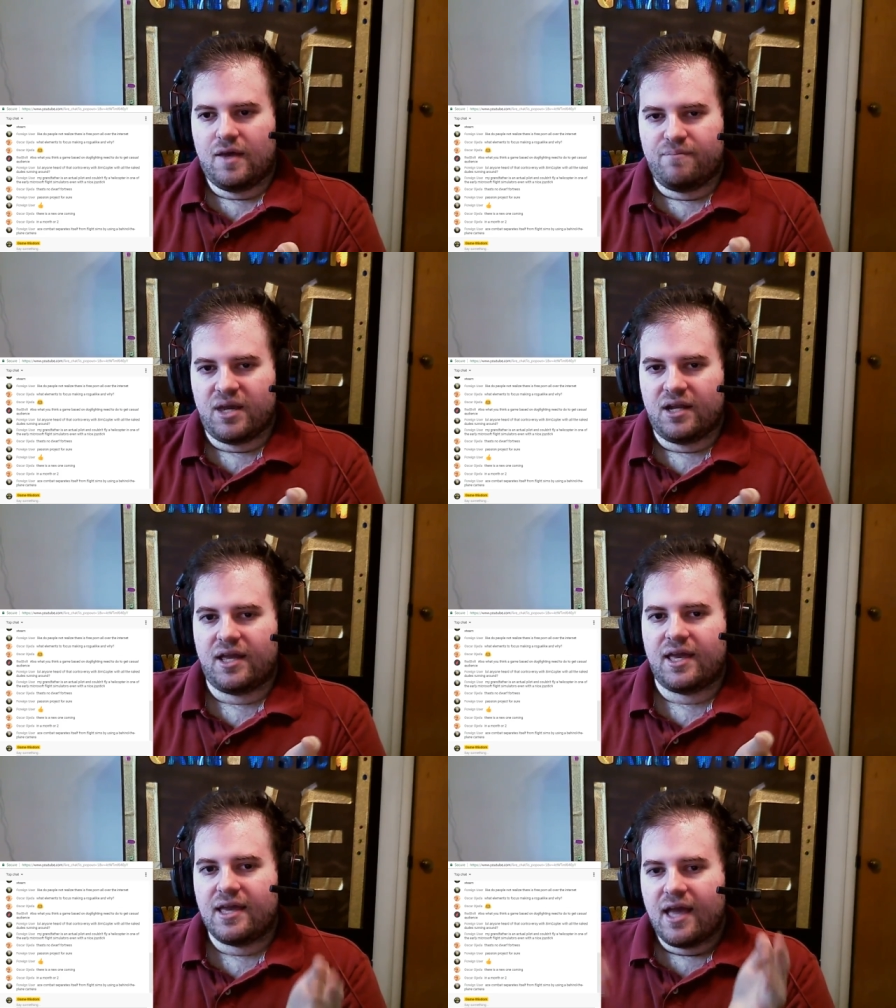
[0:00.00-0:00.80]

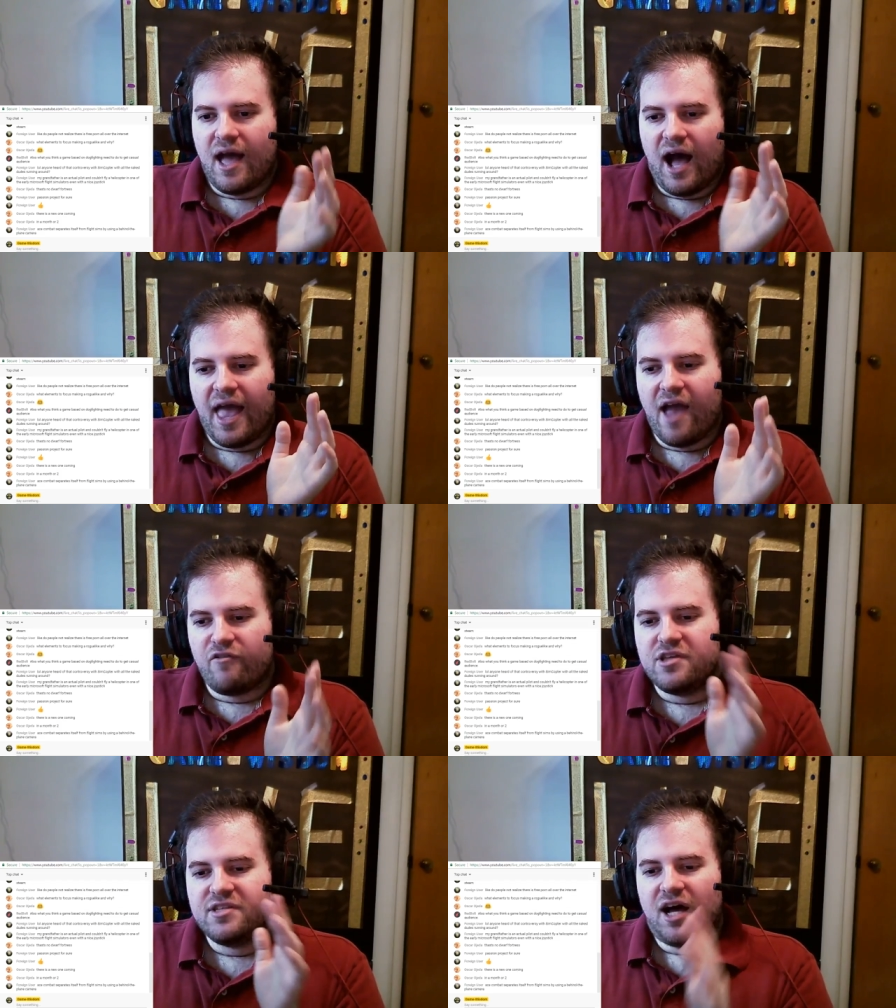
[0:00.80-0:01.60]
meaning
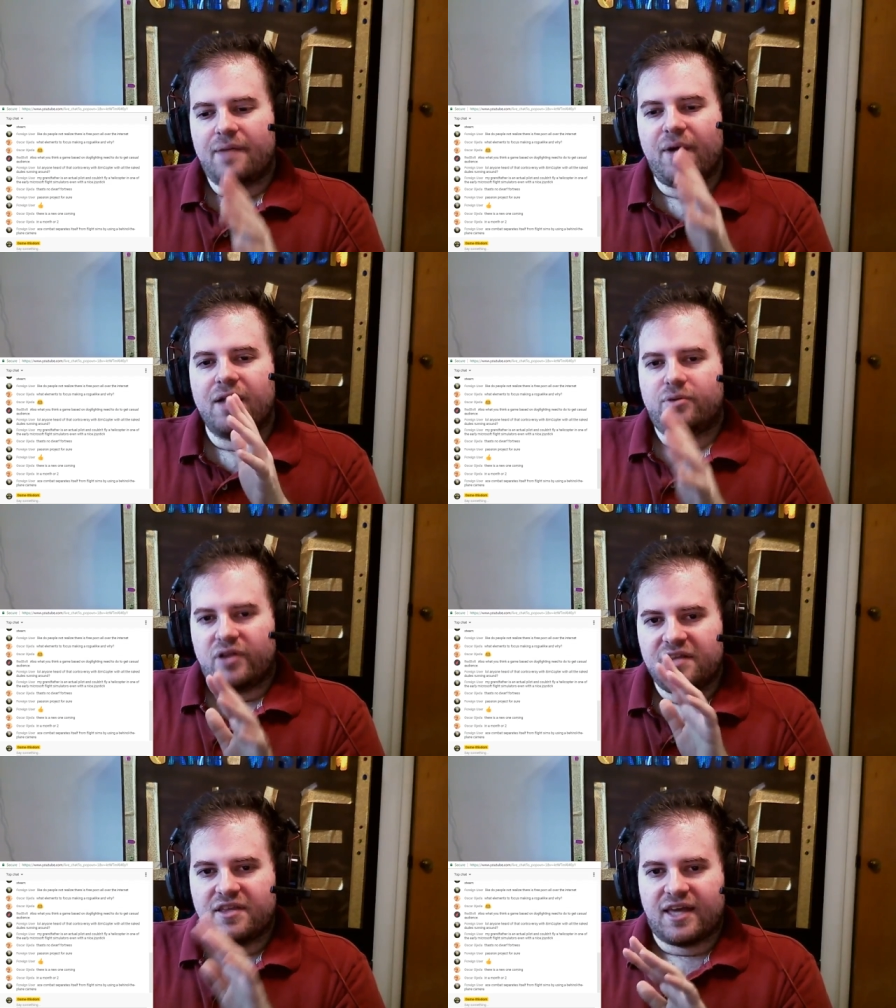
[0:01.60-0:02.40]
every time I
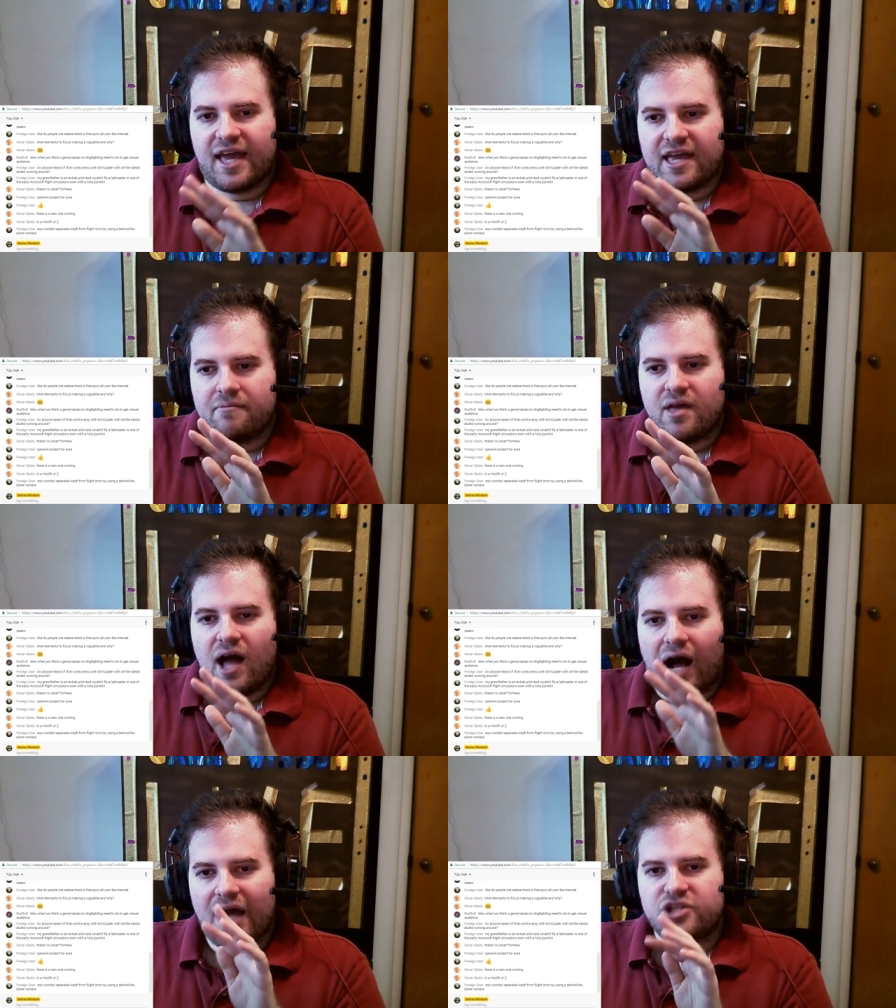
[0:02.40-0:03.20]
play the game,
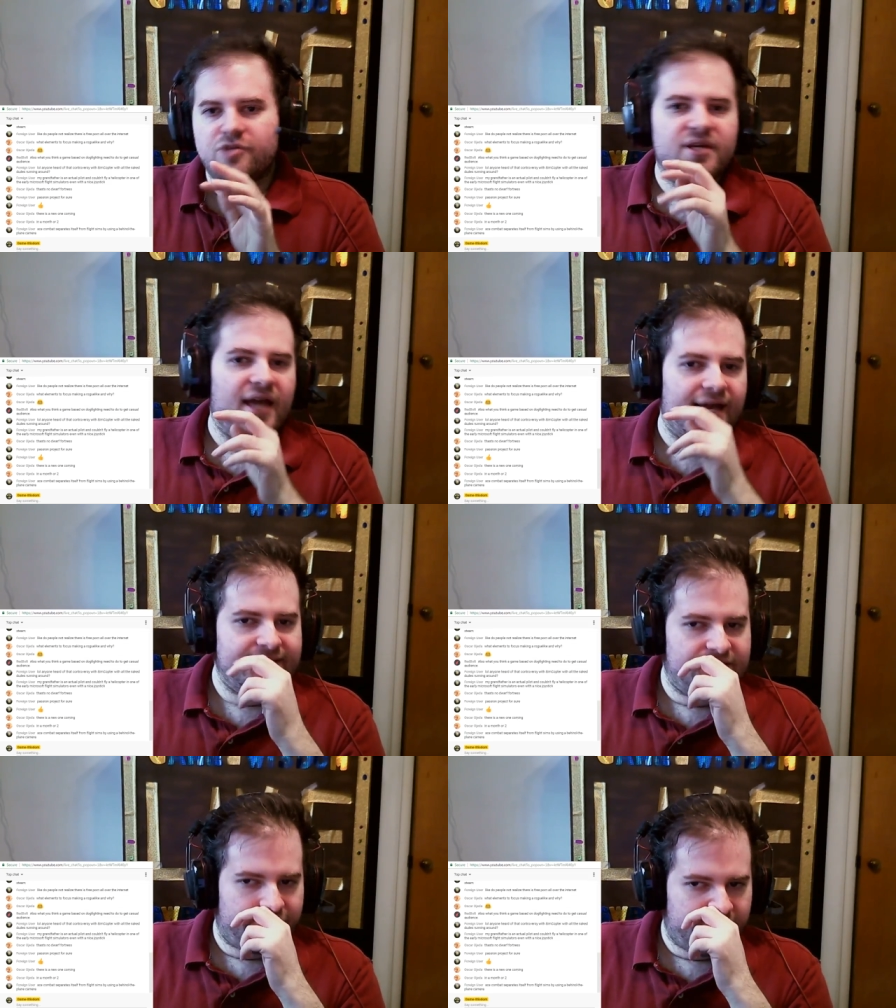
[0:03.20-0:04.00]
I should be getting a
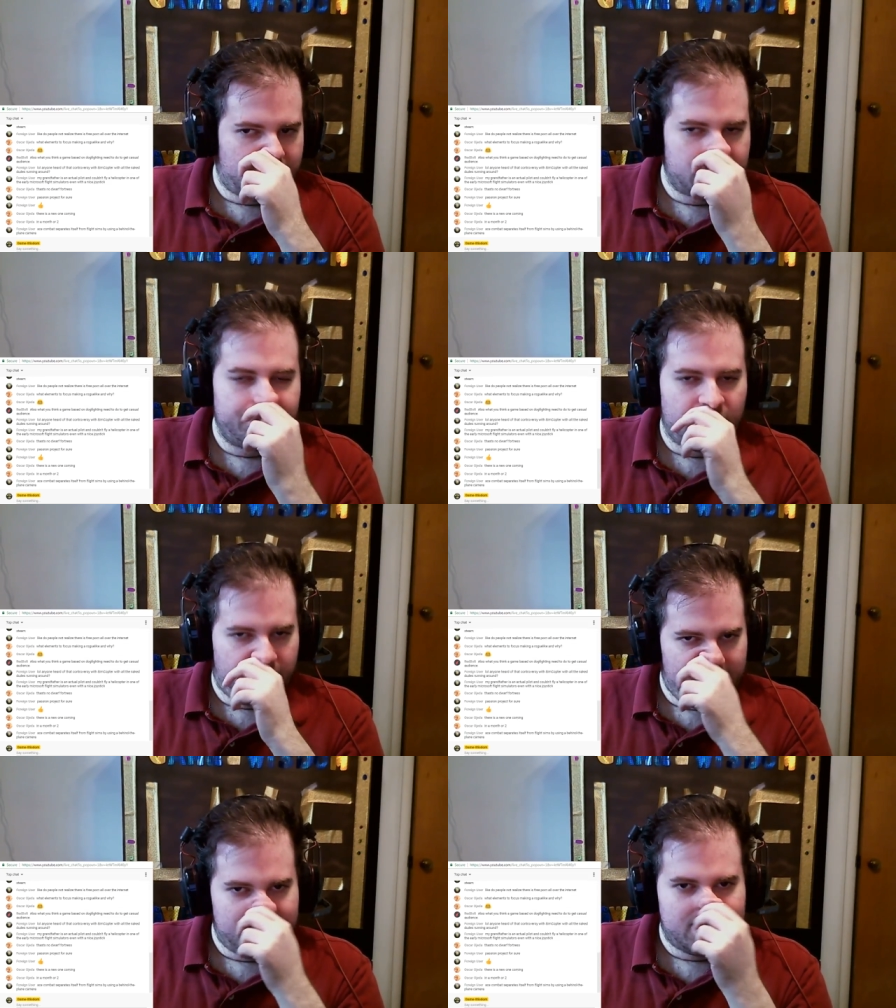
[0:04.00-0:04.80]
different
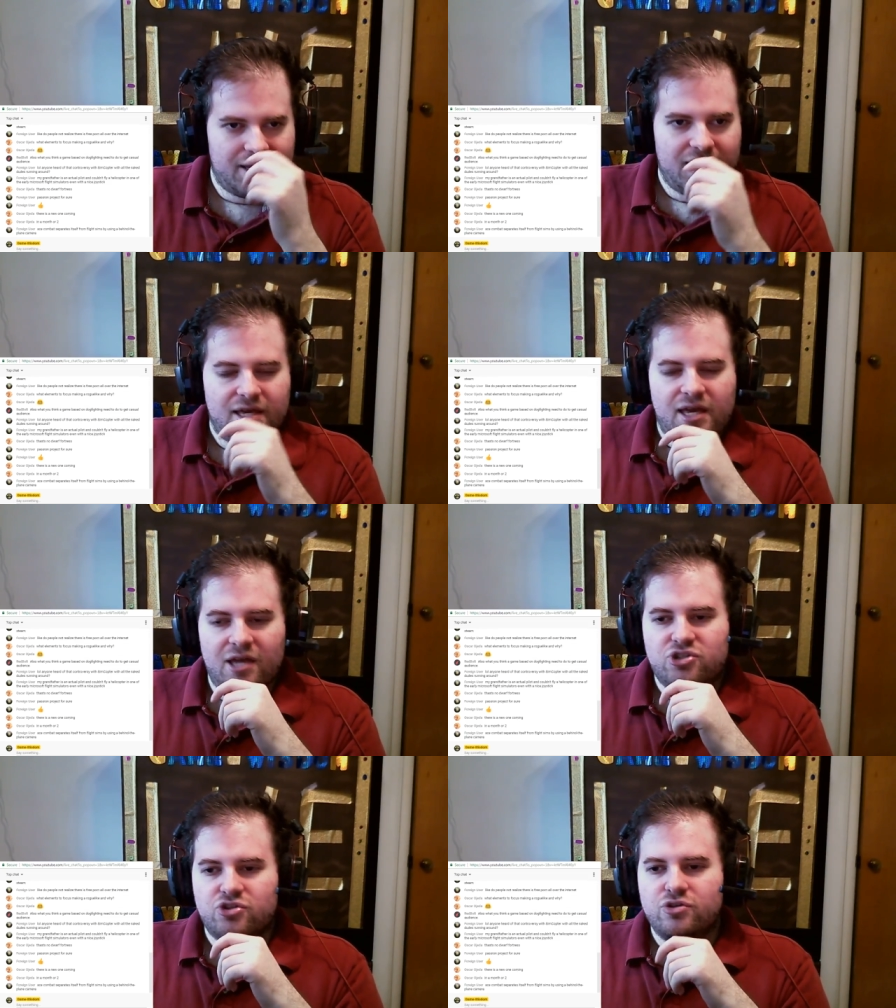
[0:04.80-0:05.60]
experience.
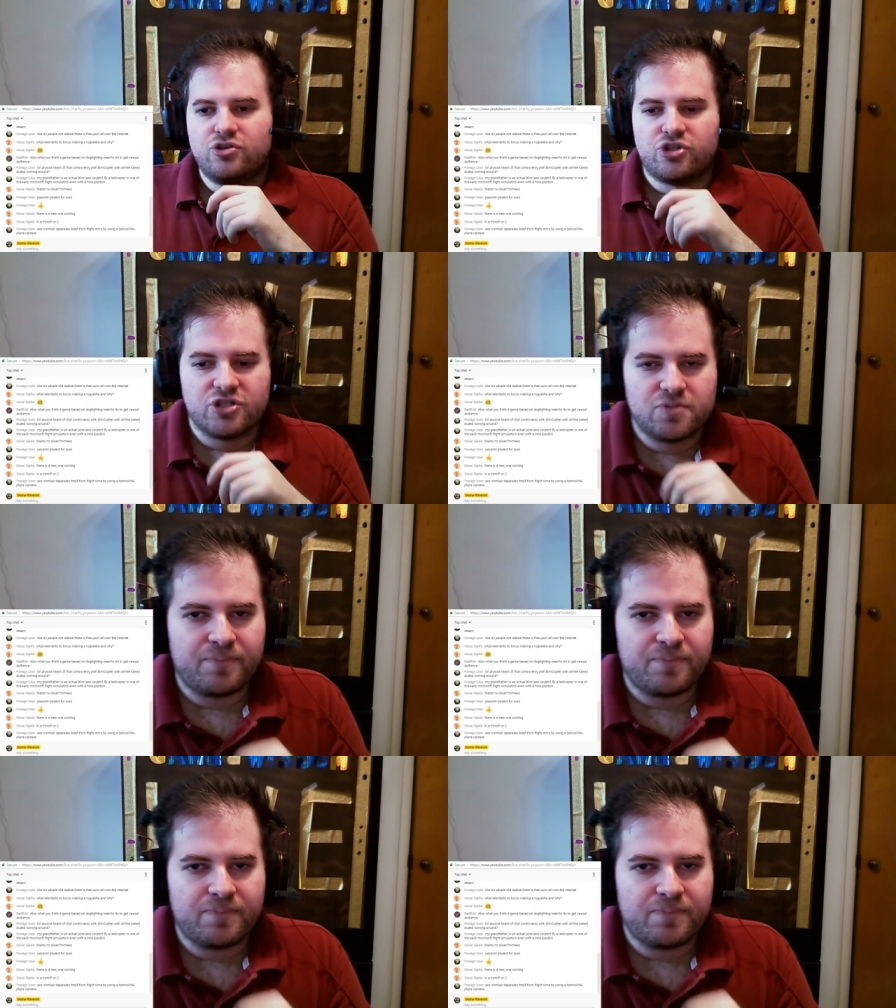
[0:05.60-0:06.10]
It shouldn't just